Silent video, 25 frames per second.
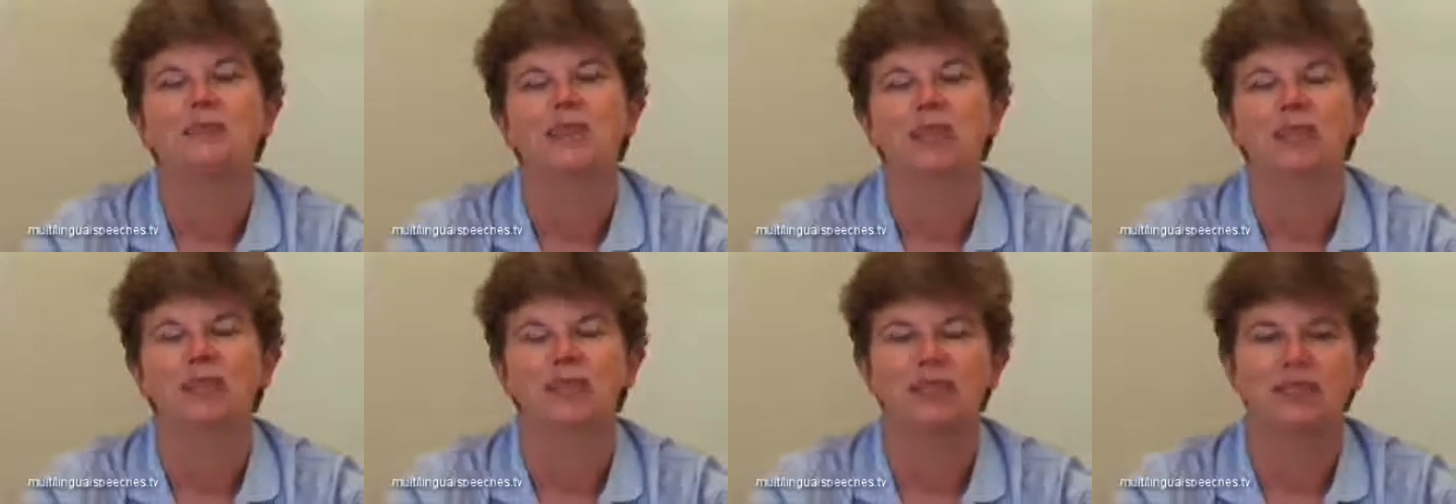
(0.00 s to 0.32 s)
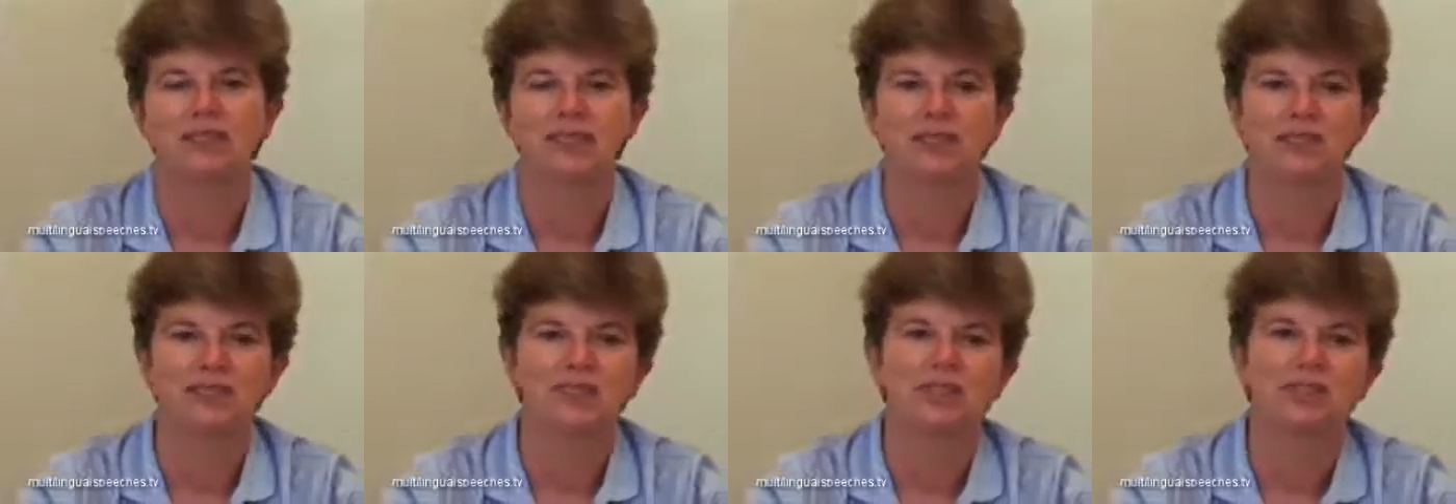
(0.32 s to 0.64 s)
And
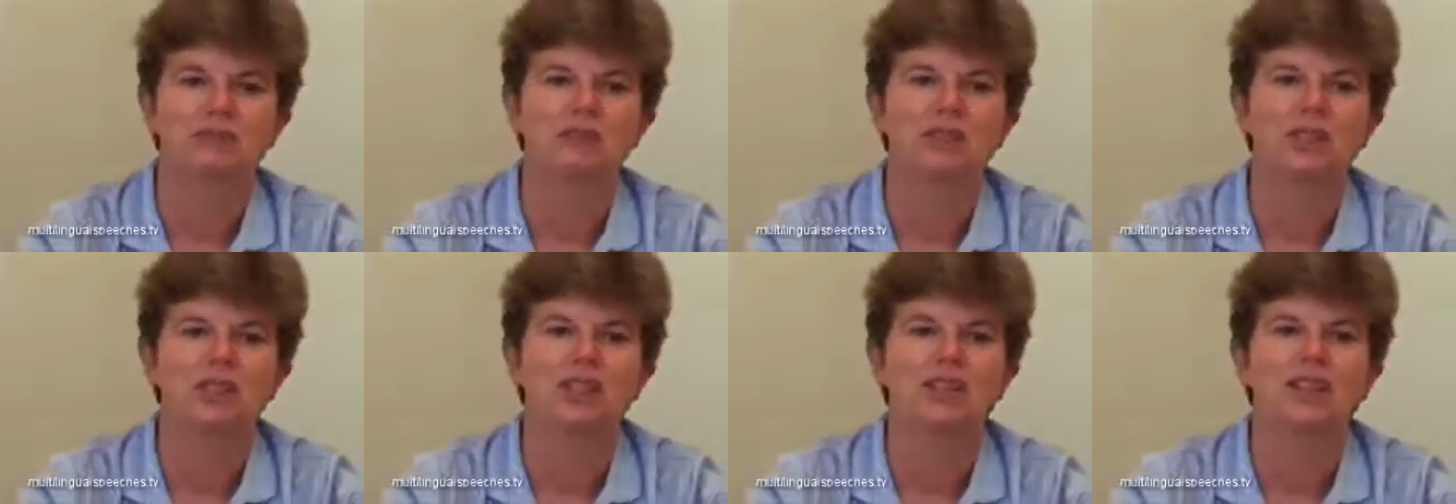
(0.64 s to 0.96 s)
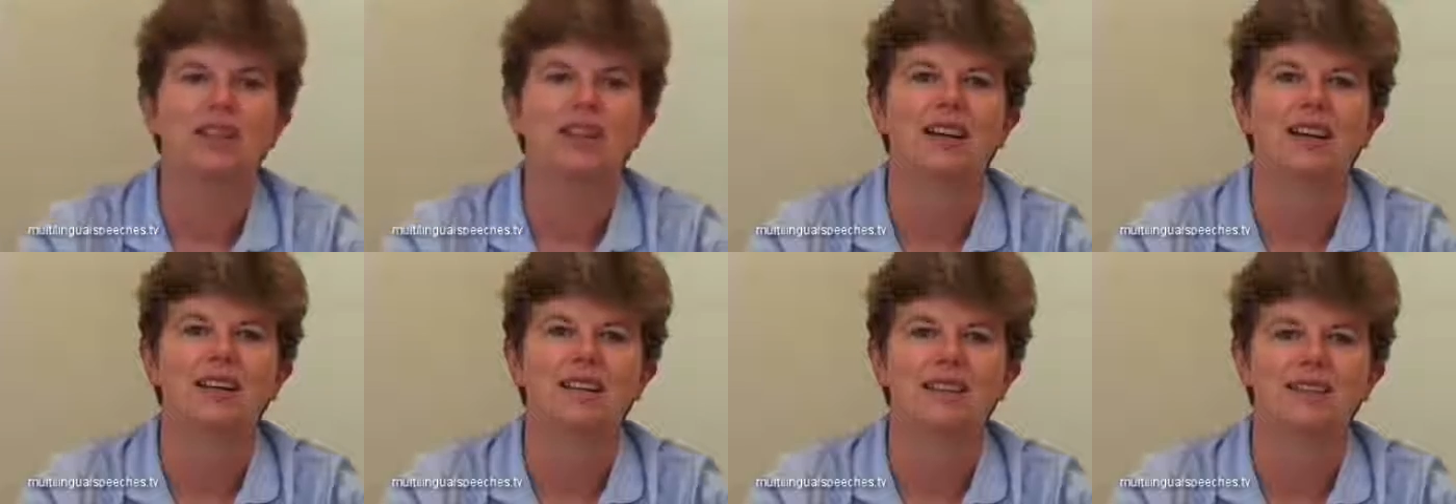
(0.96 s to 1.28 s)
because it is
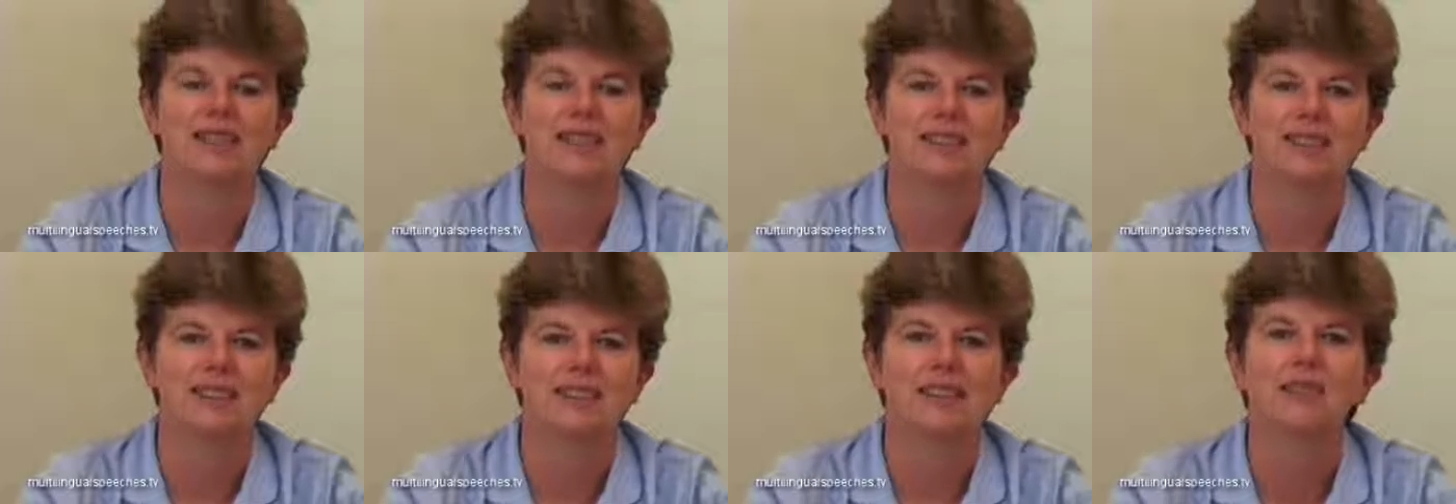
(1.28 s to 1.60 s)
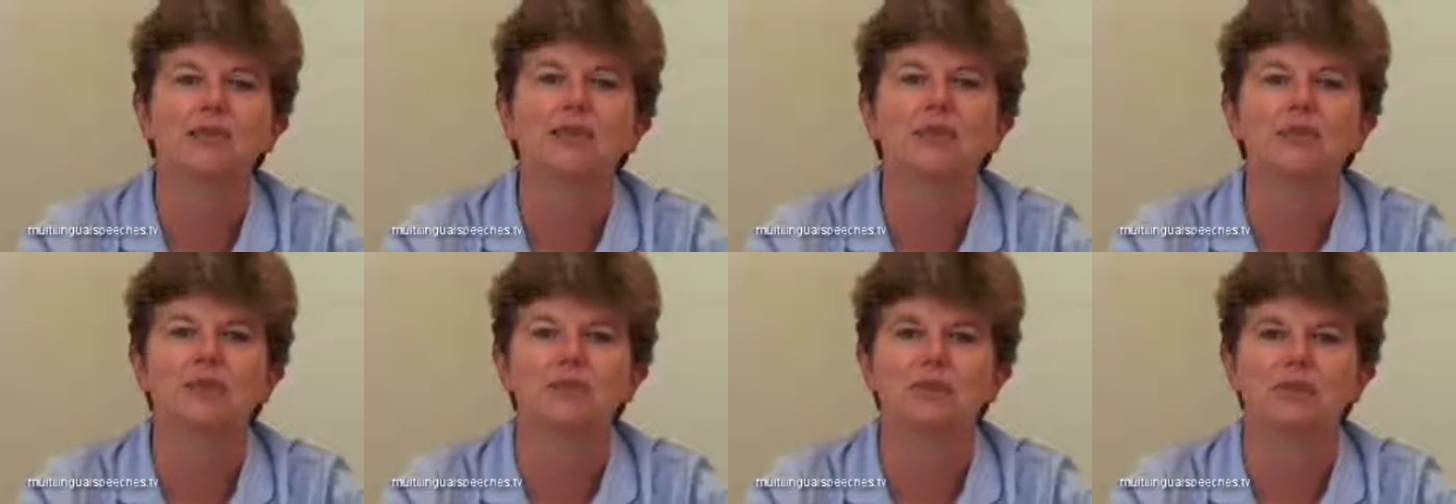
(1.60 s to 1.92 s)
much lighter
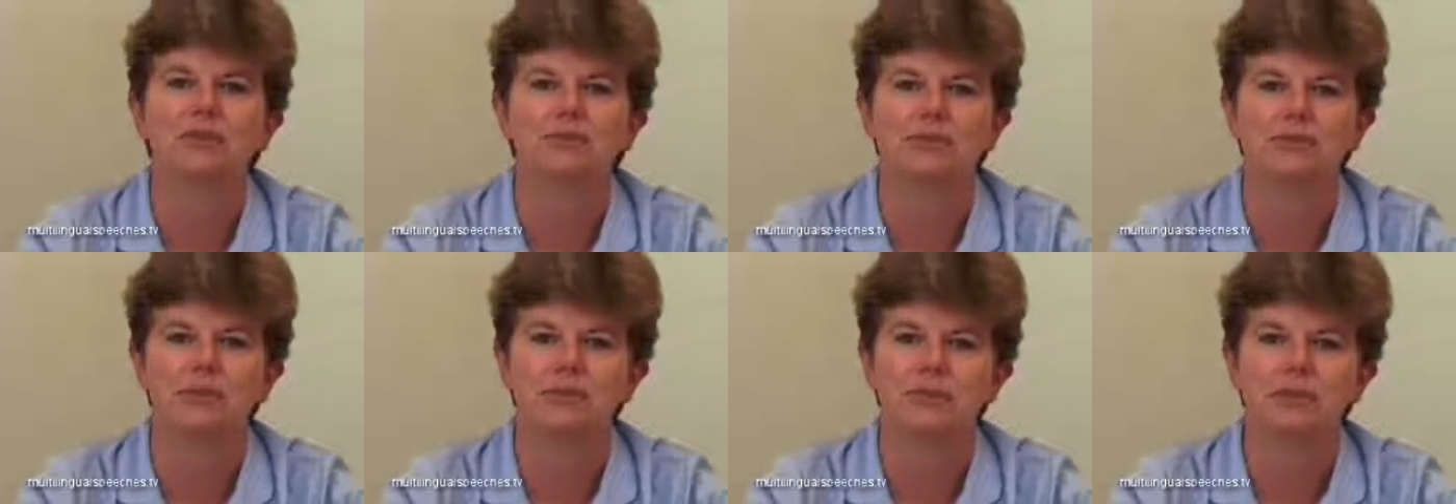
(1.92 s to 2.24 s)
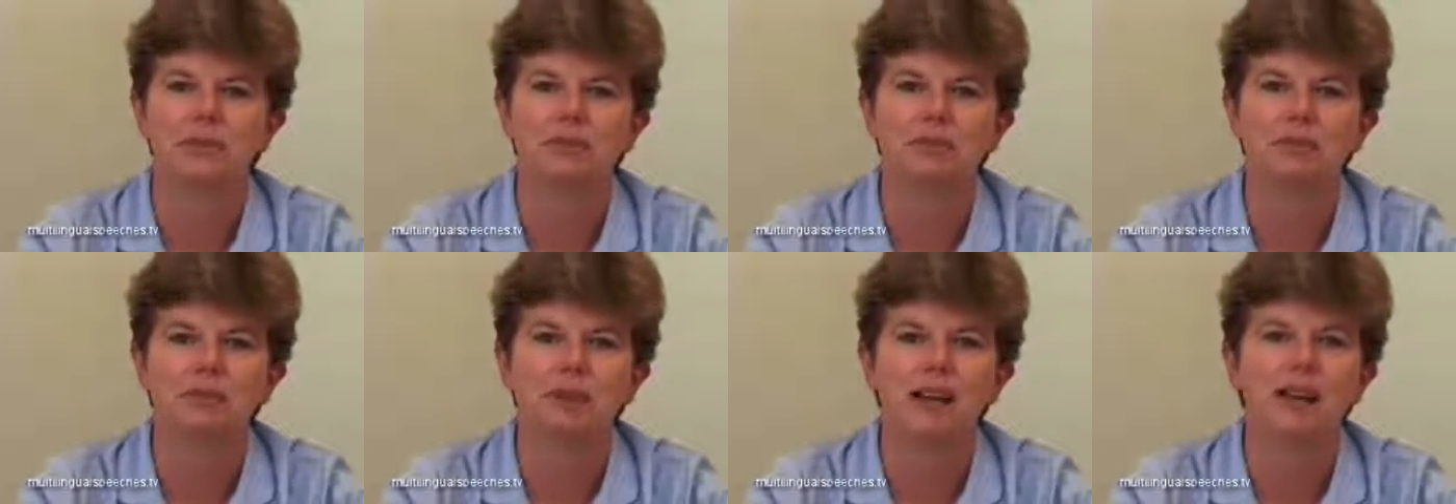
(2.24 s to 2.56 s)
than it was
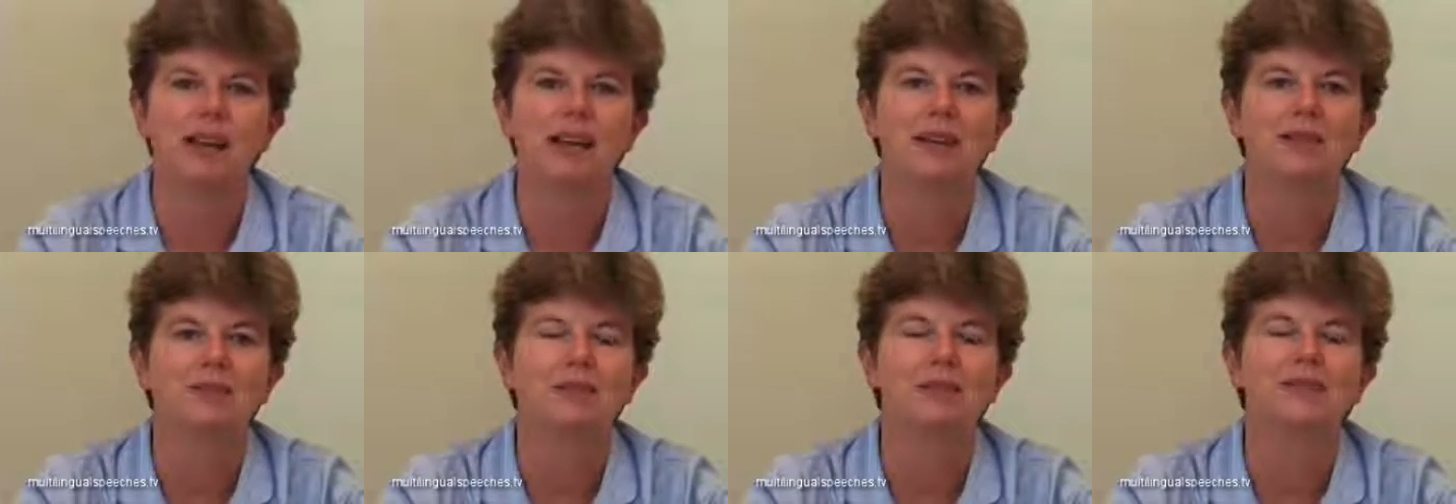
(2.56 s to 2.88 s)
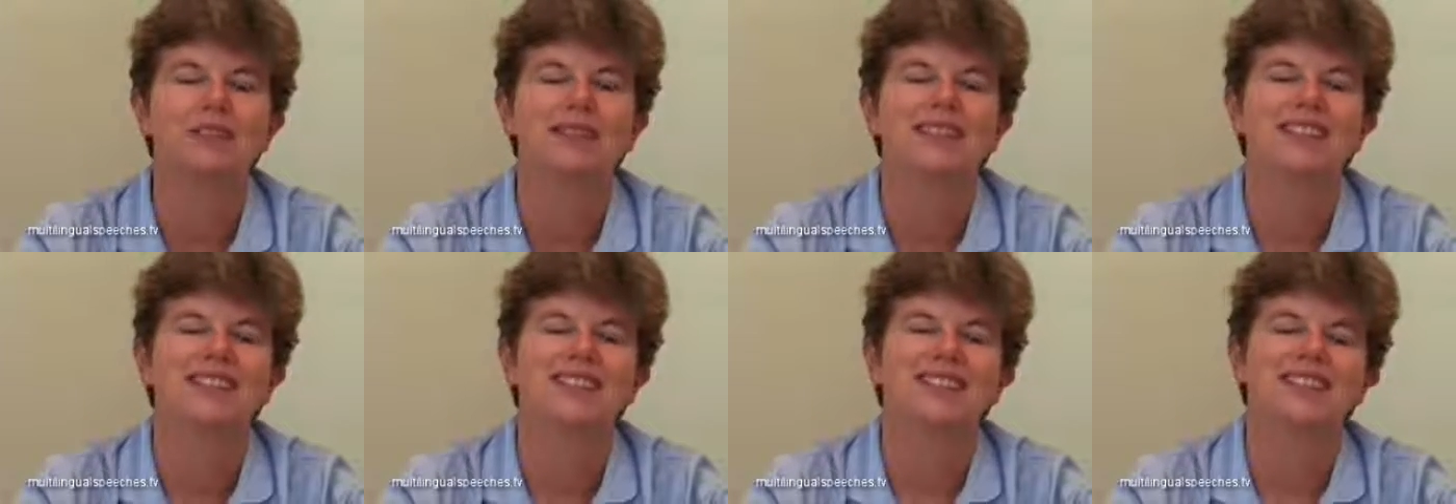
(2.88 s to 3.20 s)
before,
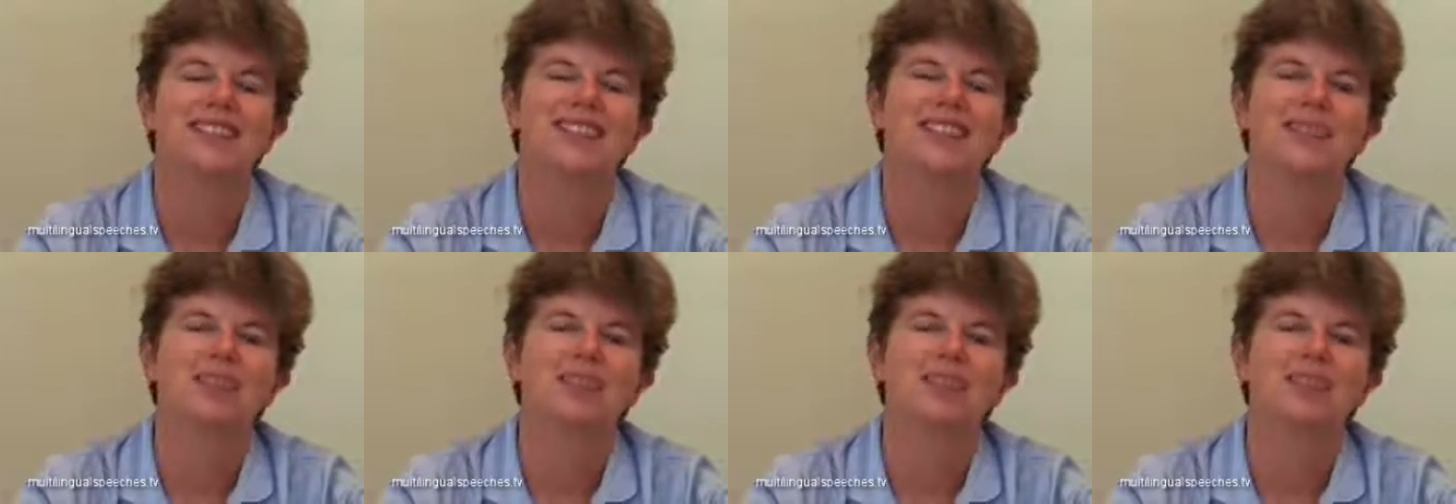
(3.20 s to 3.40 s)
perhaps,